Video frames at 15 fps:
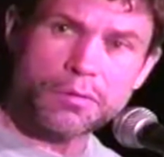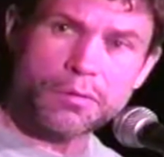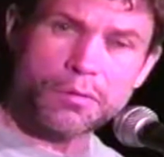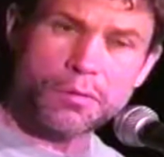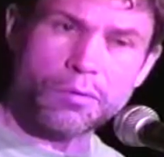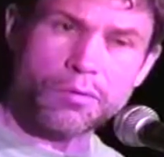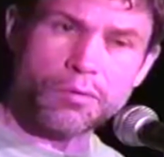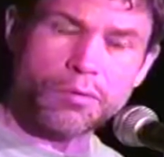
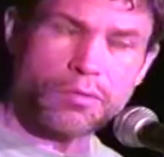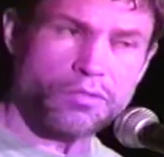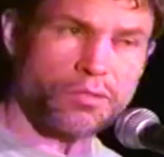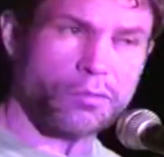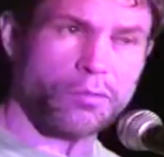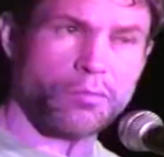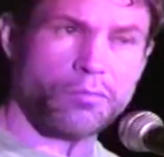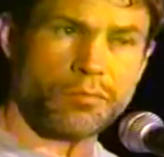or it
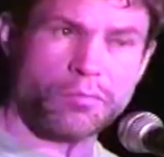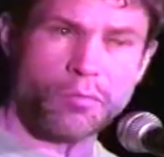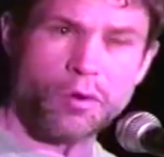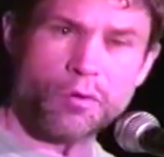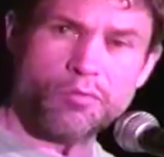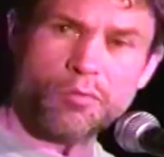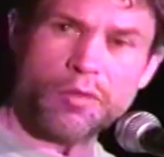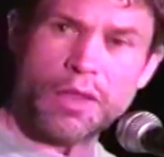sort of
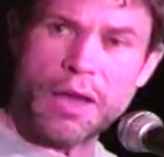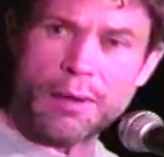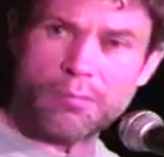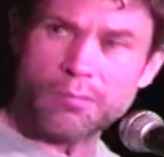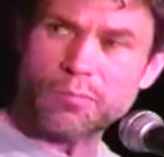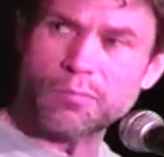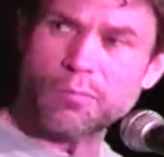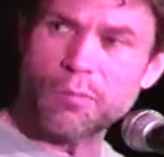
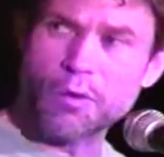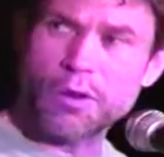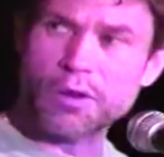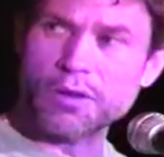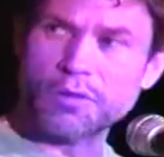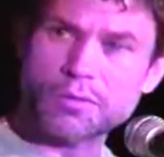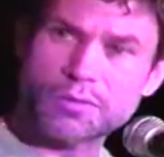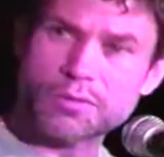overlapped 1
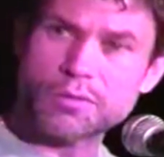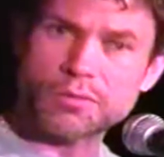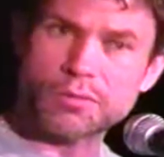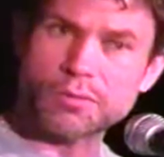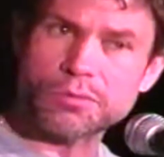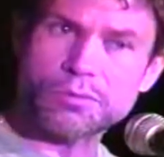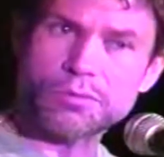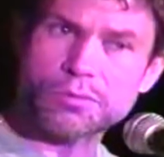and 2,
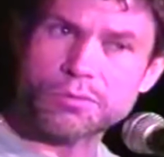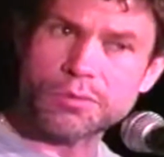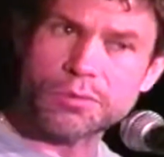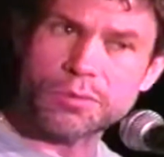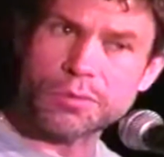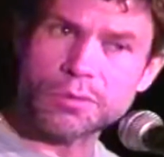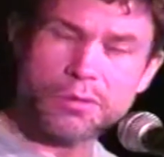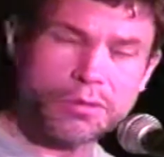you
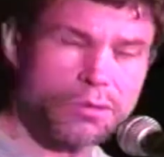know.